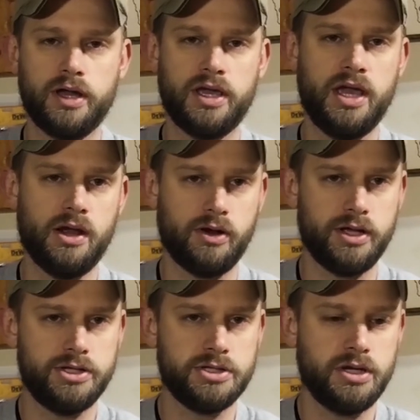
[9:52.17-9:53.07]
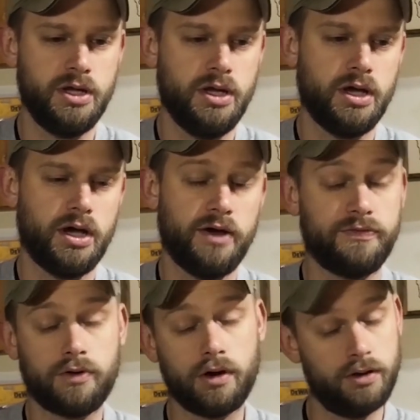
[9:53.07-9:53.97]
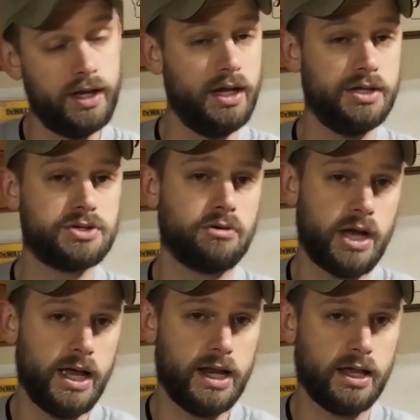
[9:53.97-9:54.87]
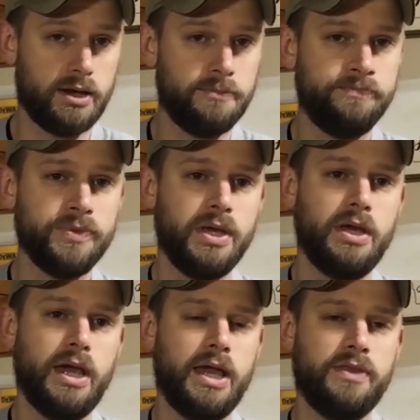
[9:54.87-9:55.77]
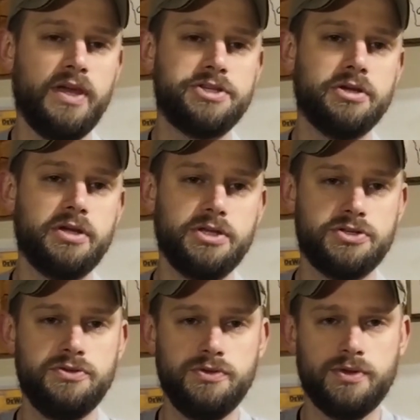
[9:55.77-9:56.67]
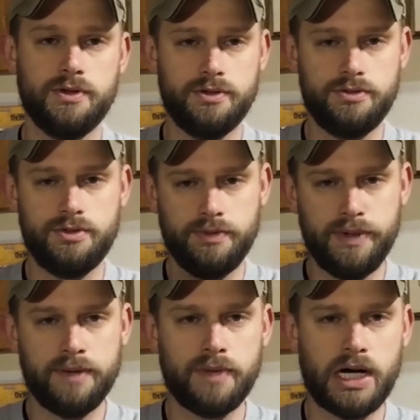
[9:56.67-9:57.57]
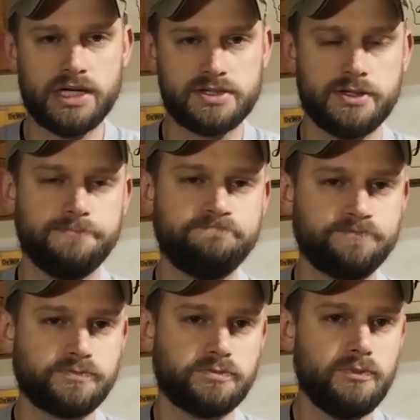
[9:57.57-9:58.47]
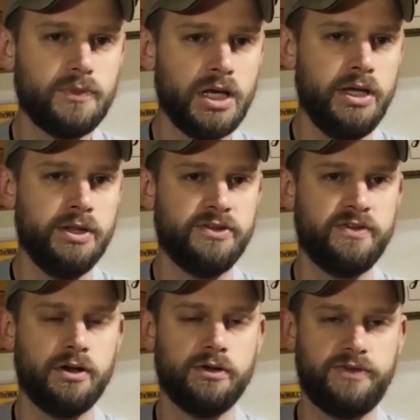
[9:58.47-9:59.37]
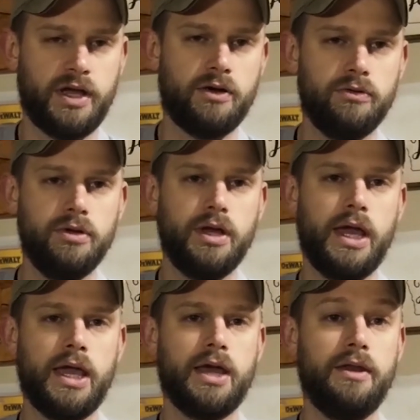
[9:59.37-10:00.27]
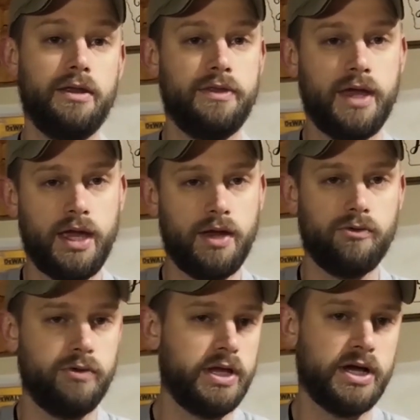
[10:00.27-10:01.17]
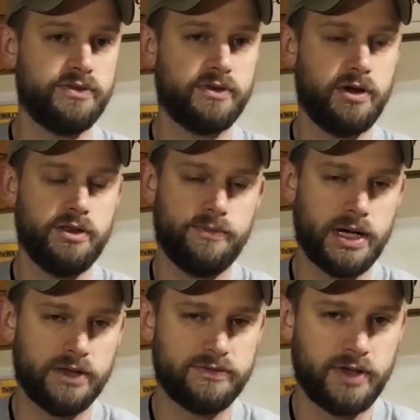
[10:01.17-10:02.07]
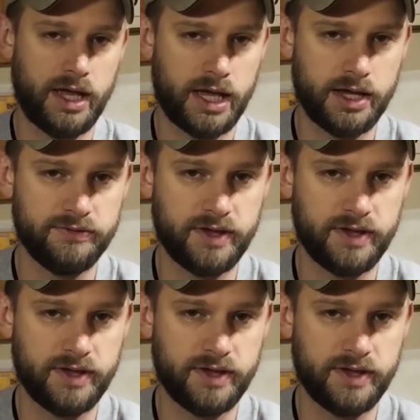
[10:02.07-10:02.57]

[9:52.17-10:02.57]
a carriage uh, for Our Lady to ride in, and they took it to the, the big mosque in the center of town, and they reconsecrated the mosque as